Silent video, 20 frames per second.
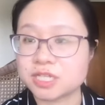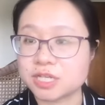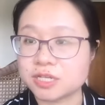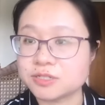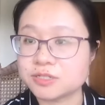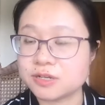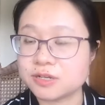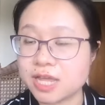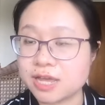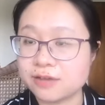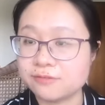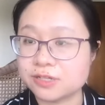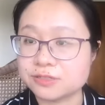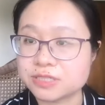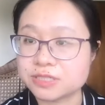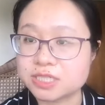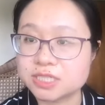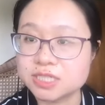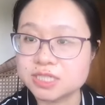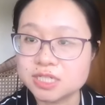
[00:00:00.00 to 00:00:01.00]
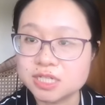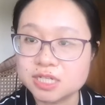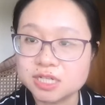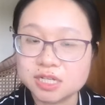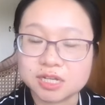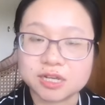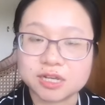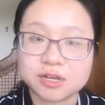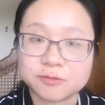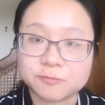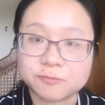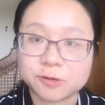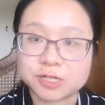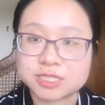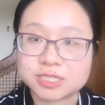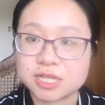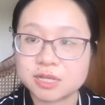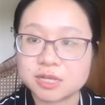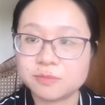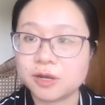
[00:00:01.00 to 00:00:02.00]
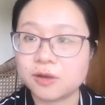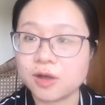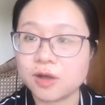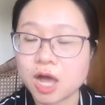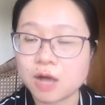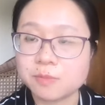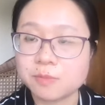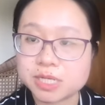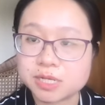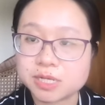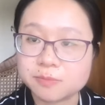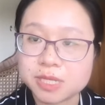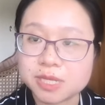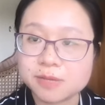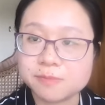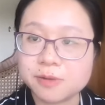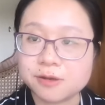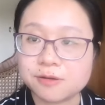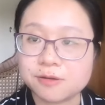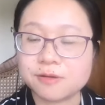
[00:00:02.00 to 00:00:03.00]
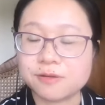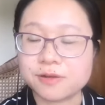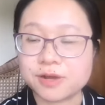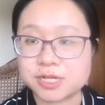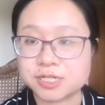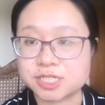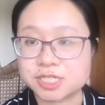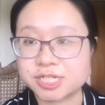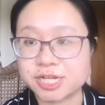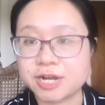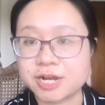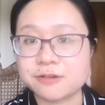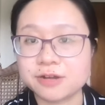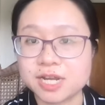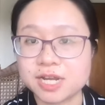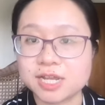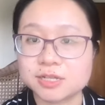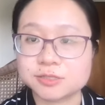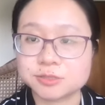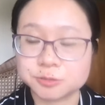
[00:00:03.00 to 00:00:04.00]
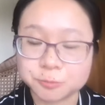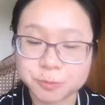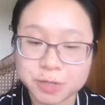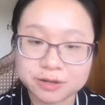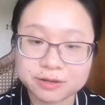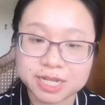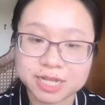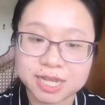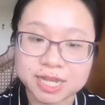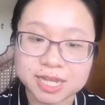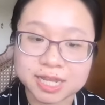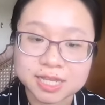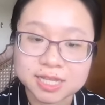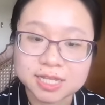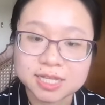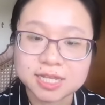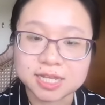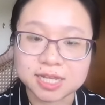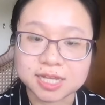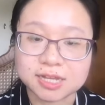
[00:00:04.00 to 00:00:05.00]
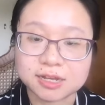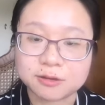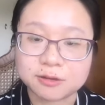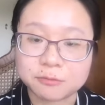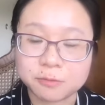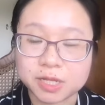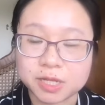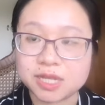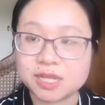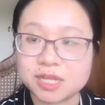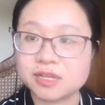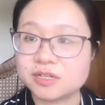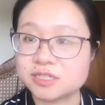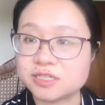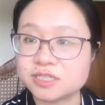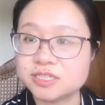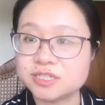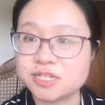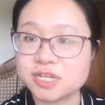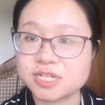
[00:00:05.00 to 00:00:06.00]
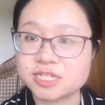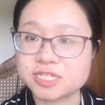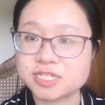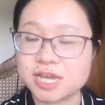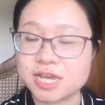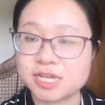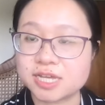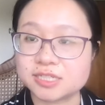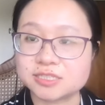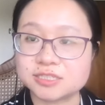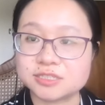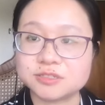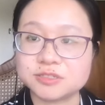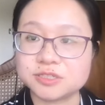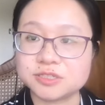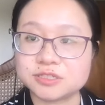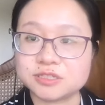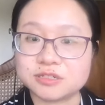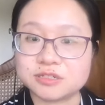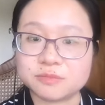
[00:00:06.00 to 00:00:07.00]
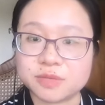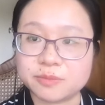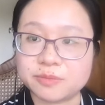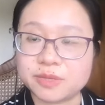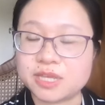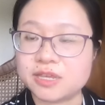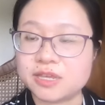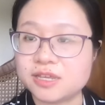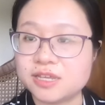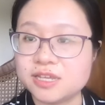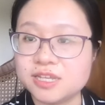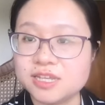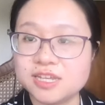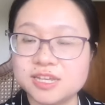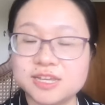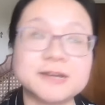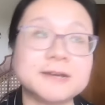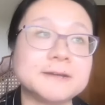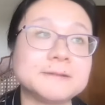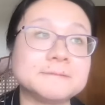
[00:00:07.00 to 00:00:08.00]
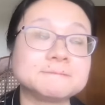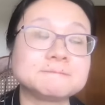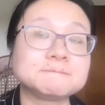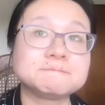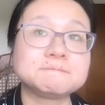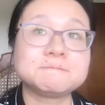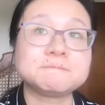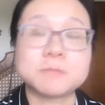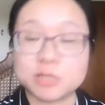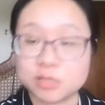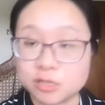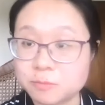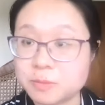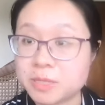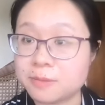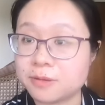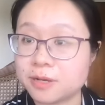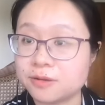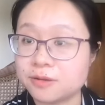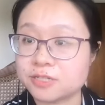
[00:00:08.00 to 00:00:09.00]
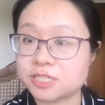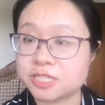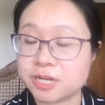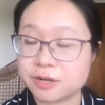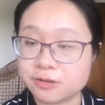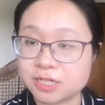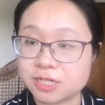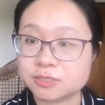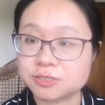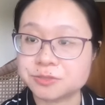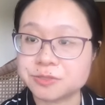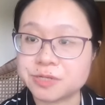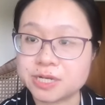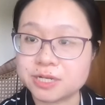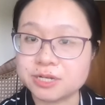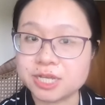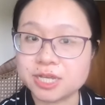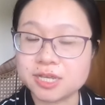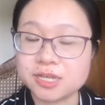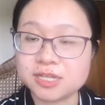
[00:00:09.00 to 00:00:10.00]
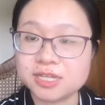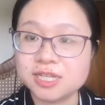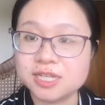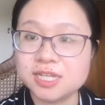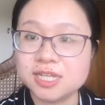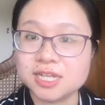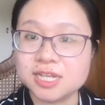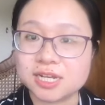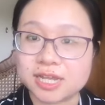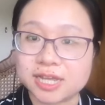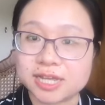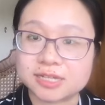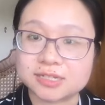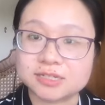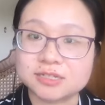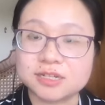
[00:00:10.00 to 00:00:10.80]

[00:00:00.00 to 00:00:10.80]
into levels. For example, how many people are sharing a dwelling? We changed that to maybe no people sharing a dwelling, like